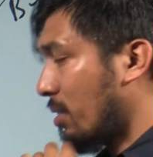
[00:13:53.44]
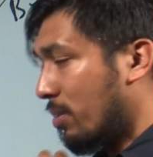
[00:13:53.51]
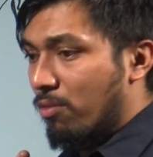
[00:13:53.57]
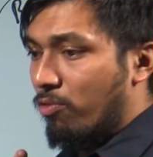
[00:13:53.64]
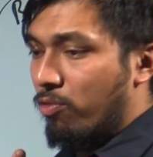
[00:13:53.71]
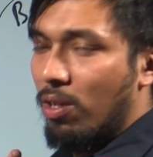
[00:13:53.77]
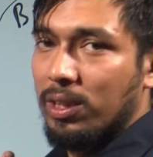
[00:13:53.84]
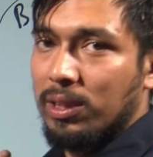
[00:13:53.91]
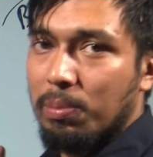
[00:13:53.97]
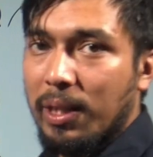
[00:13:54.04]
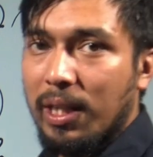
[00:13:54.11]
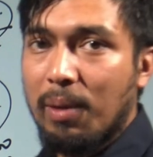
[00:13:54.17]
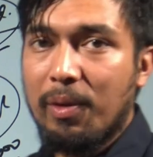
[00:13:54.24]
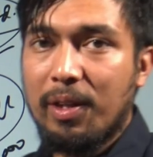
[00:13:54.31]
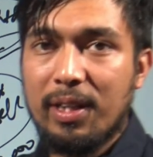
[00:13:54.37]
First
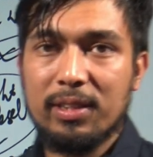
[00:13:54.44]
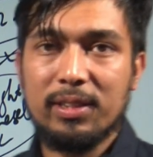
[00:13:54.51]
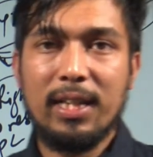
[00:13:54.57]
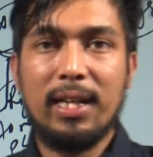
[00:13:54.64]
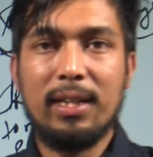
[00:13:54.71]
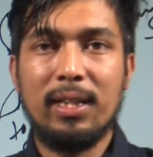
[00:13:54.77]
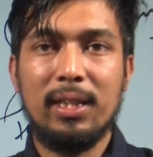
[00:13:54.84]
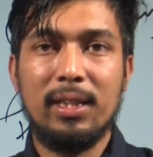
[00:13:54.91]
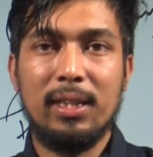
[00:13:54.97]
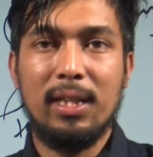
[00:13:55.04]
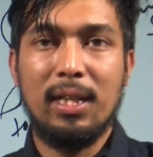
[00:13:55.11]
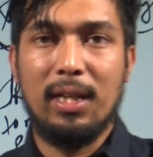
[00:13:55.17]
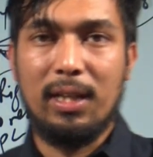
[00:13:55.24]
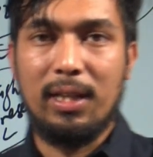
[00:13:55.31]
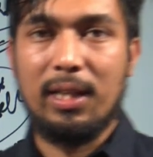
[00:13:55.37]
benefit is that
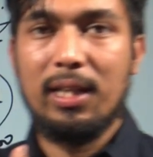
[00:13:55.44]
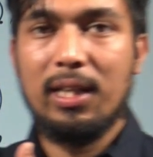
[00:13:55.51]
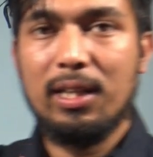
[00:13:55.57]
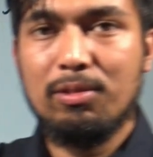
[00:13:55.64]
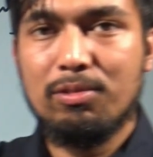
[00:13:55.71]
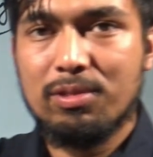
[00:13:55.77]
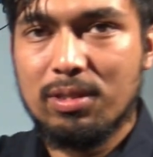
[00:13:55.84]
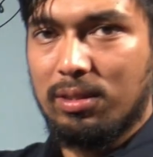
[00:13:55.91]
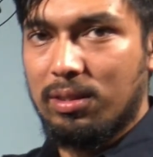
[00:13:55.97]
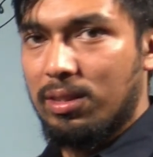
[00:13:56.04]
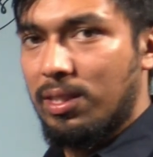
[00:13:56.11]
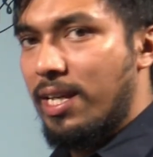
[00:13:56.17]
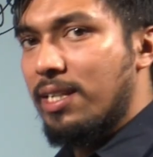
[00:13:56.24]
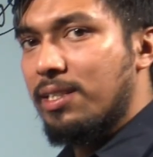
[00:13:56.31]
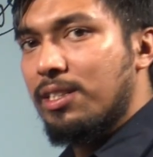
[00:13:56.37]
he used
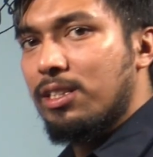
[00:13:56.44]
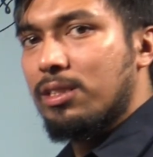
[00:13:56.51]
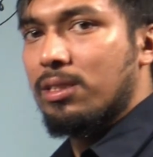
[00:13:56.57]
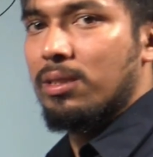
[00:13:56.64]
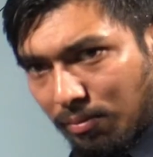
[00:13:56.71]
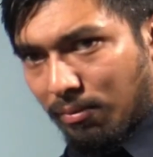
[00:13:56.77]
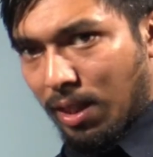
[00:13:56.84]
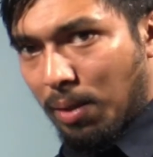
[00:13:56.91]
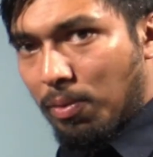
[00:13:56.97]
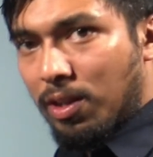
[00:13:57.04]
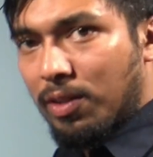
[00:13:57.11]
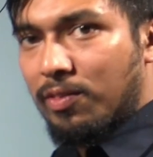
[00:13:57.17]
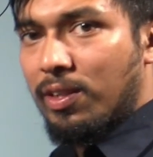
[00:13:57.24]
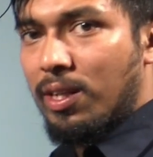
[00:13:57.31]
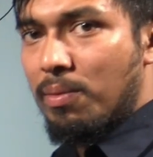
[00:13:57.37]
the assets
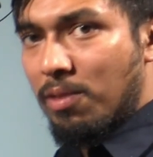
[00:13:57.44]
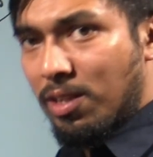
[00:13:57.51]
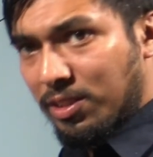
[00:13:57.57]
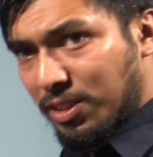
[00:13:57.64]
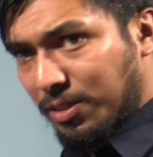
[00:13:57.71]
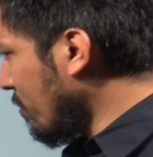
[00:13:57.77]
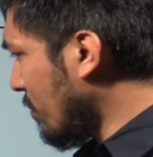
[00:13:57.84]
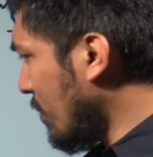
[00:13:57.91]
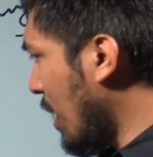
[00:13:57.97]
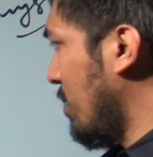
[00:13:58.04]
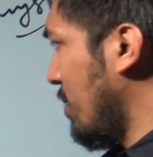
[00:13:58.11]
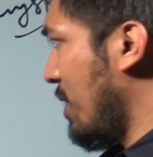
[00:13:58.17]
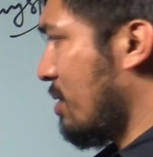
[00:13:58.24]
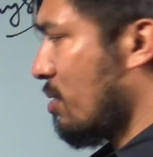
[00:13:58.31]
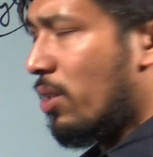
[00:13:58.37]
for 3 months.
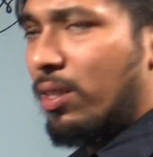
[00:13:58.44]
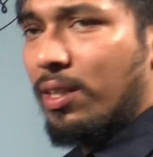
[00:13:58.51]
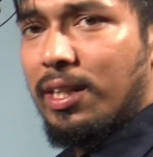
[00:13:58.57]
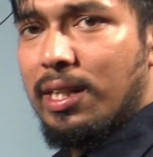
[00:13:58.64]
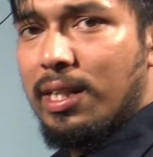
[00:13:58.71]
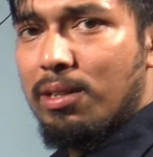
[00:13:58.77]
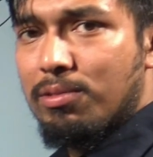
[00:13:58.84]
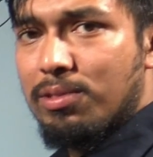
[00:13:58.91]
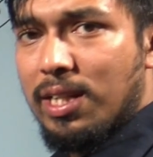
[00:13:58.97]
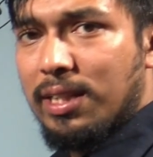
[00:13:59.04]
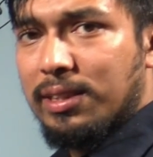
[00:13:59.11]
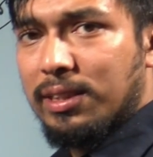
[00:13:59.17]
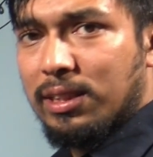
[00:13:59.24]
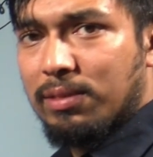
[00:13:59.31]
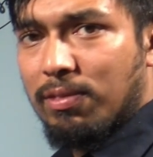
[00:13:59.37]
He has already used the
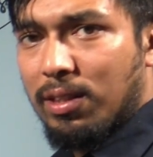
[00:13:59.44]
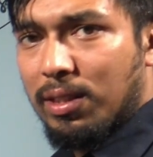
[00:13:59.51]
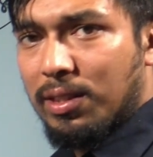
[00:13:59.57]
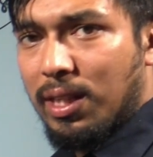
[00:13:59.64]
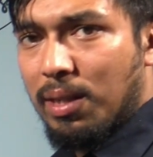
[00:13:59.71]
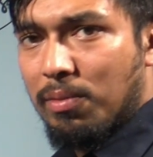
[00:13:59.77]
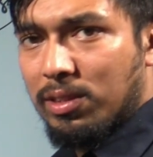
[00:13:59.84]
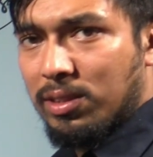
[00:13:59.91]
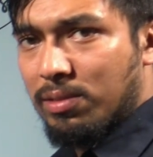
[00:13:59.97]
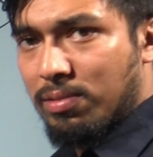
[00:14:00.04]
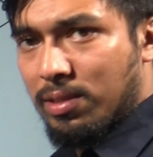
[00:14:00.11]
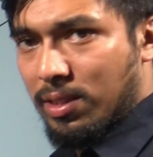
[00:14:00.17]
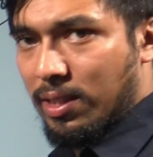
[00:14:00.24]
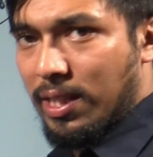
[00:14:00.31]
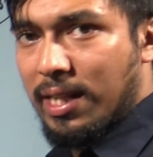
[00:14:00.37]
assets for 3 months.
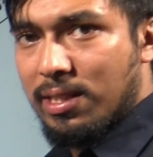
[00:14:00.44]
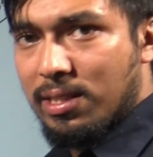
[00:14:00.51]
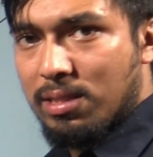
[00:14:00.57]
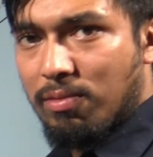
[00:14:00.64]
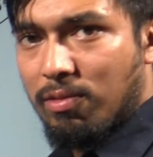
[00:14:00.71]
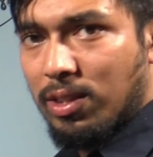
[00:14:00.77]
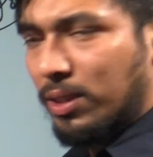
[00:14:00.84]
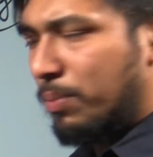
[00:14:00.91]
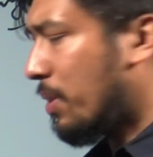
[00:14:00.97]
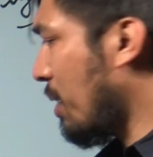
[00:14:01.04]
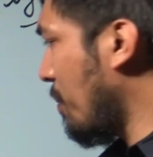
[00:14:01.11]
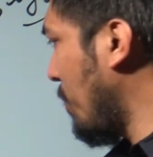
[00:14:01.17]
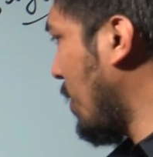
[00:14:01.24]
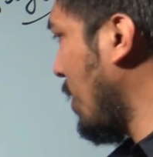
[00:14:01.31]
That is the first benefit.